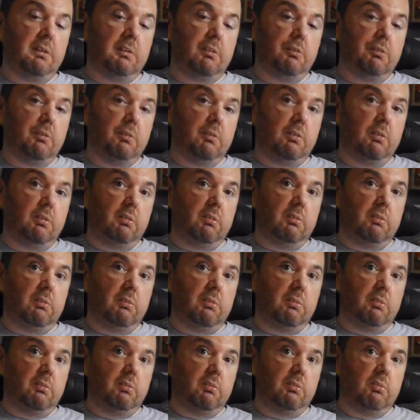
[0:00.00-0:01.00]
Chocolate
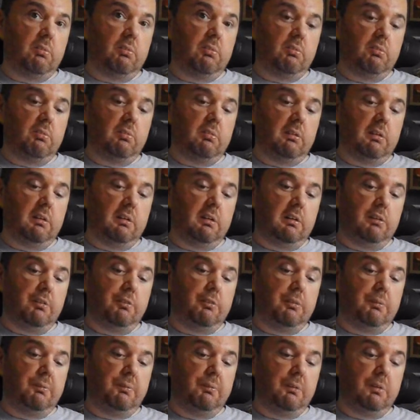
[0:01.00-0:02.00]

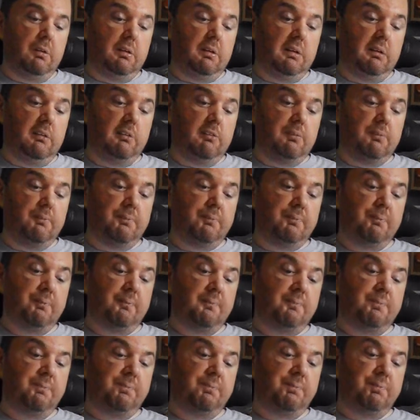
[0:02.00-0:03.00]
chip cookies.
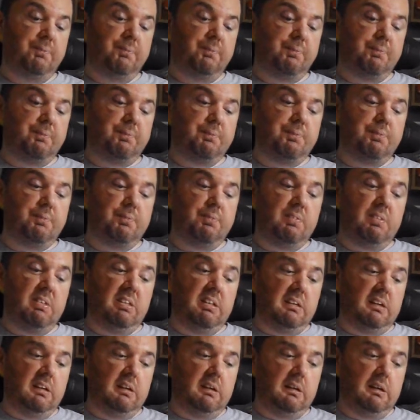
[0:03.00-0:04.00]

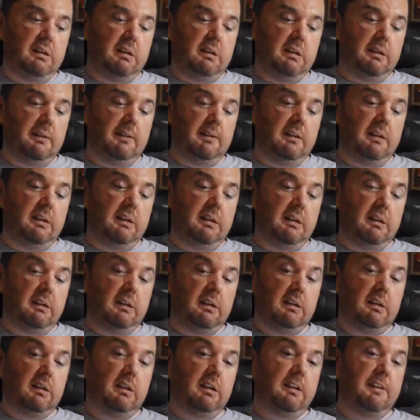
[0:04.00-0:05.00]
The
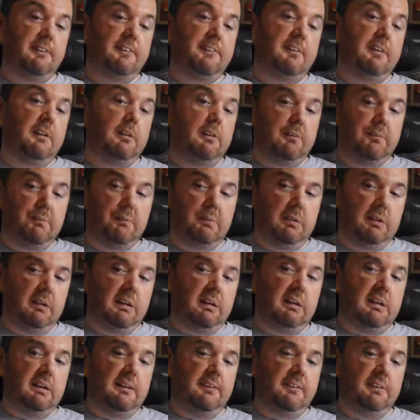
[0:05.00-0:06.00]
DIY
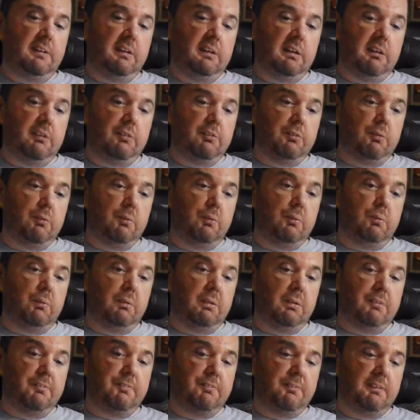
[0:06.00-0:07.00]
candy is
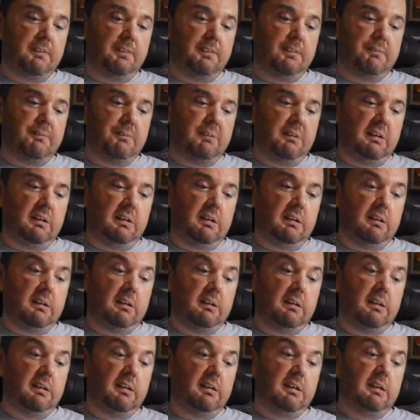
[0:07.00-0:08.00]
always fun to make.
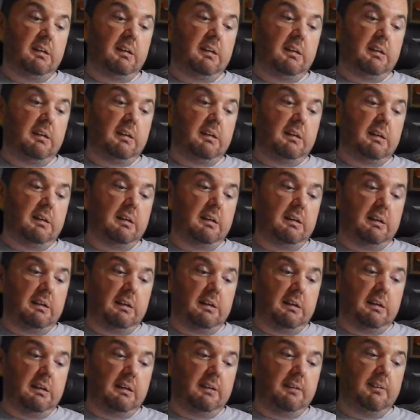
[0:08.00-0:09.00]

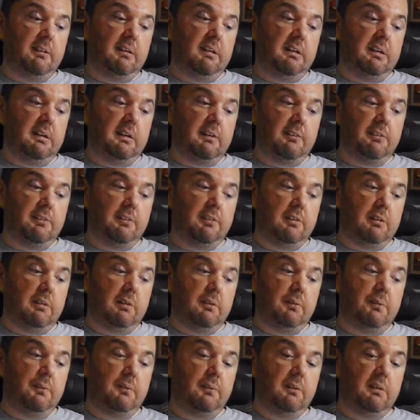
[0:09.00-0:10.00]
And yeah, so
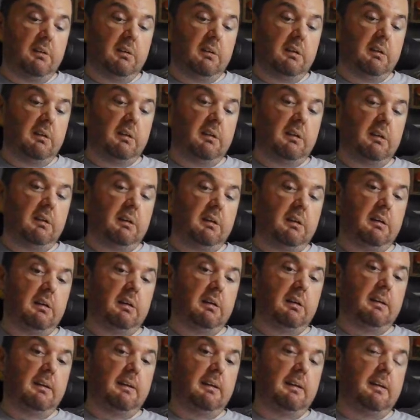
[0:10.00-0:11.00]

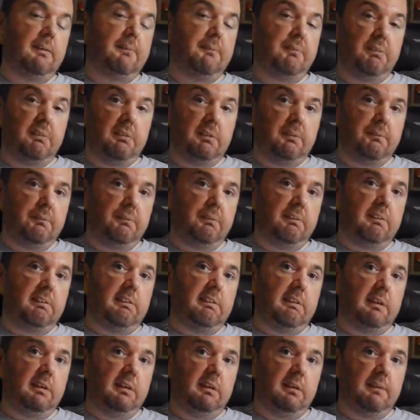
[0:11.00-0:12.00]
let me know what you
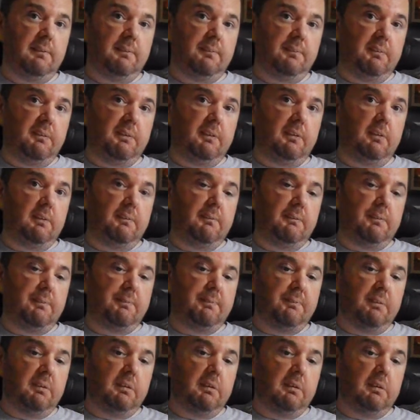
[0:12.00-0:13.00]
think in the comments
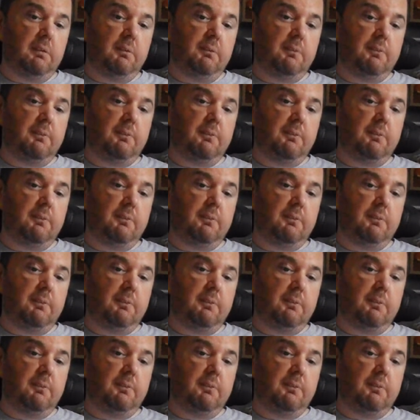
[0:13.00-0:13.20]
below.